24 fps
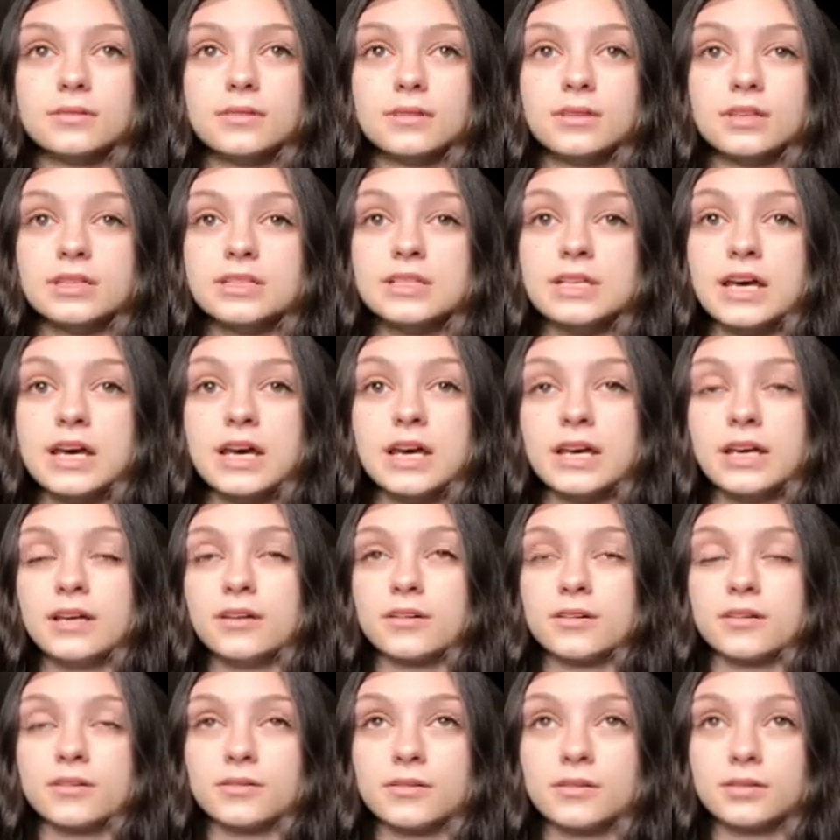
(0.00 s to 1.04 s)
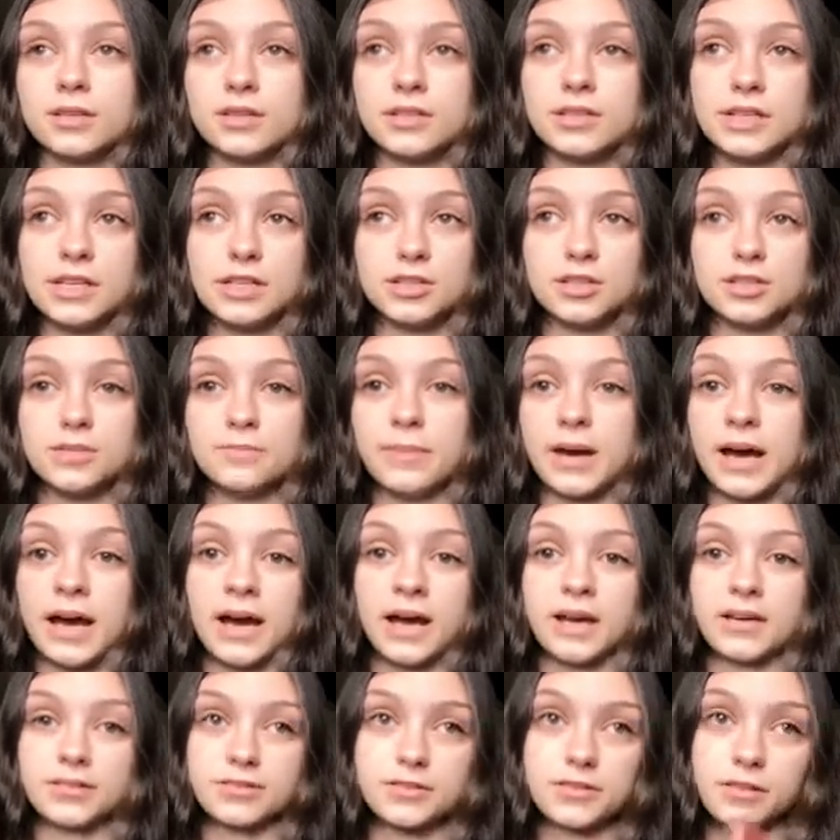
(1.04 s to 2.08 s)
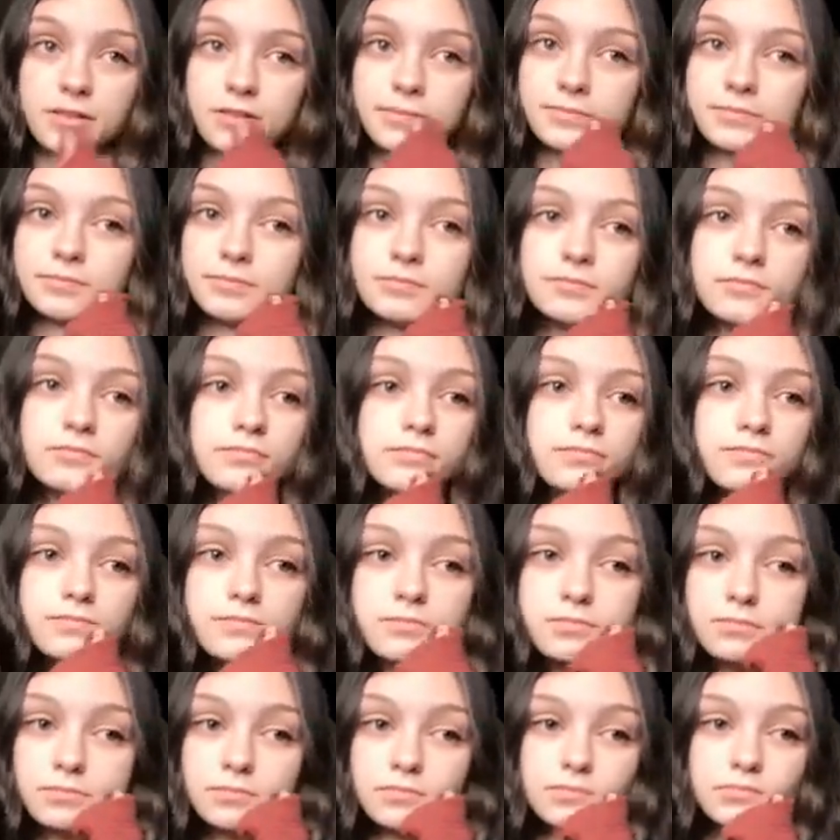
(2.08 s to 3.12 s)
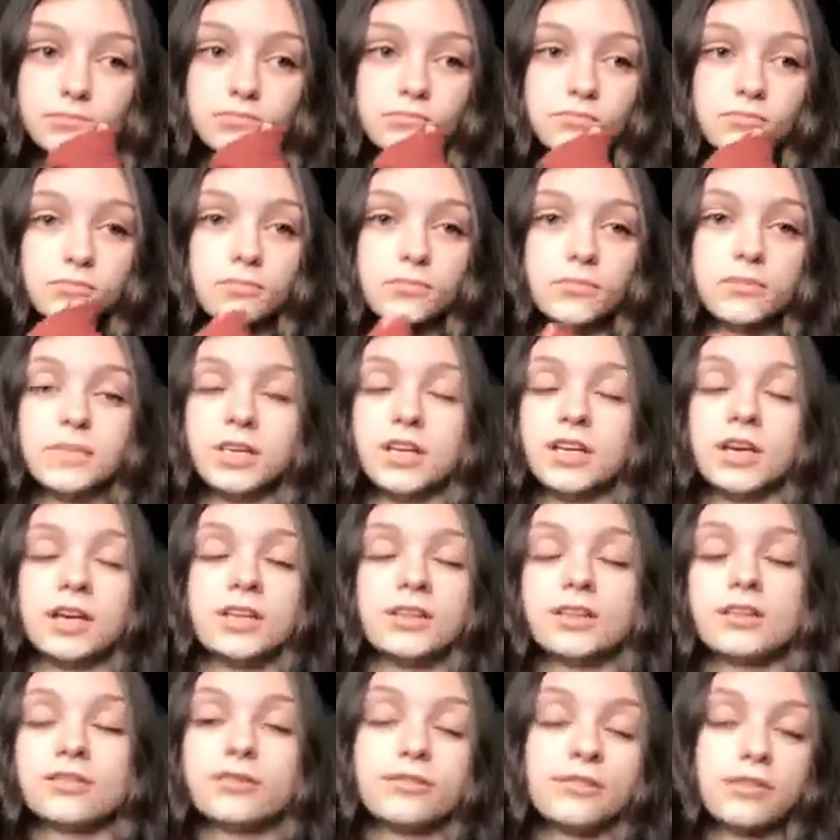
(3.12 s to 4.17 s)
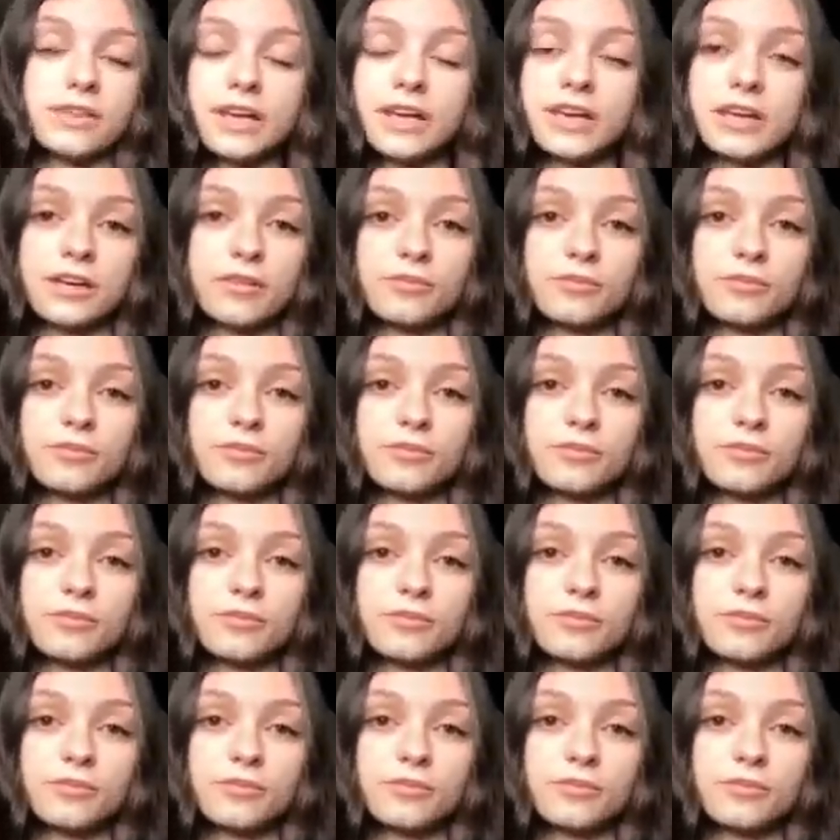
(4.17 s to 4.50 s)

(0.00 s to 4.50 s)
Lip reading: the day or the day she passed, or a little thing